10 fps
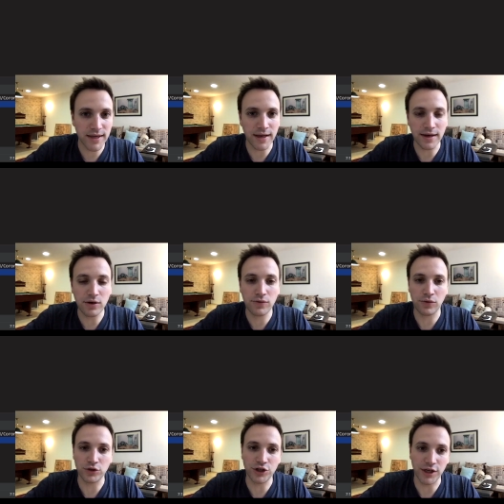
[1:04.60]
and
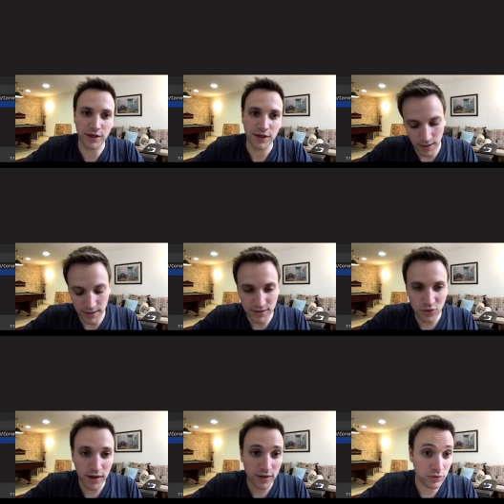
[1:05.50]
neo4j. And it's
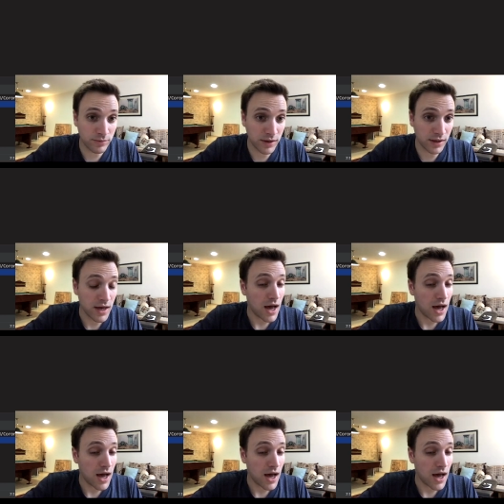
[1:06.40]
going to be